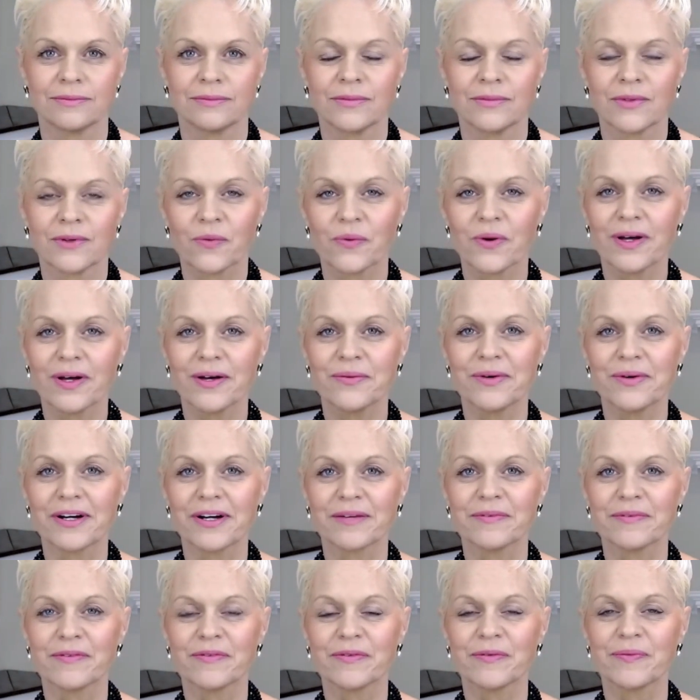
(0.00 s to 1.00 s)
Well, welcome
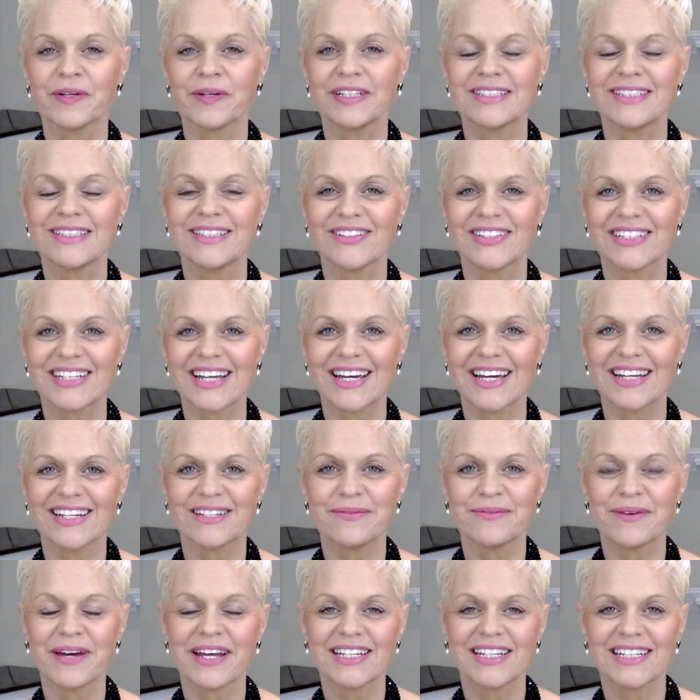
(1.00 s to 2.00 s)
everybody to Ignite
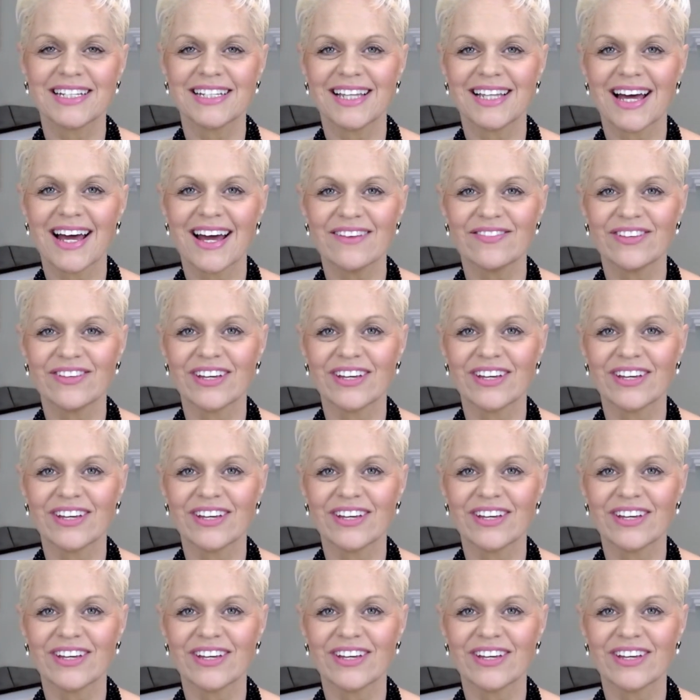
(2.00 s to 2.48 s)
Humanity Live.